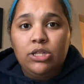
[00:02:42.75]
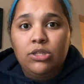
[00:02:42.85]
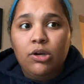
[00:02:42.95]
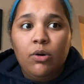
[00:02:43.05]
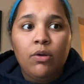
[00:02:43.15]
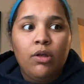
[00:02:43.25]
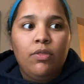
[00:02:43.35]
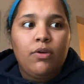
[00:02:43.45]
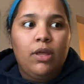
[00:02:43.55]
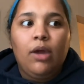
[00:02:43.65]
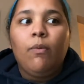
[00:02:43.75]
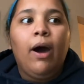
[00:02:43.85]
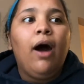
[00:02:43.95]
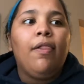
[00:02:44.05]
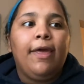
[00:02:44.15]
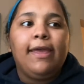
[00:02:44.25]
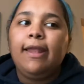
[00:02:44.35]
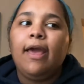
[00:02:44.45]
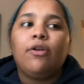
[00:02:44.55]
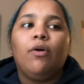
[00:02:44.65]
So they're like, wow, they can
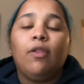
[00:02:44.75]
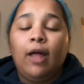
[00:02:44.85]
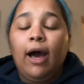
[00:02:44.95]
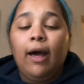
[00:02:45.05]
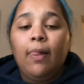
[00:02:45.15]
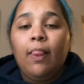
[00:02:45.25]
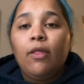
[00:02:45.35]
handle a lot.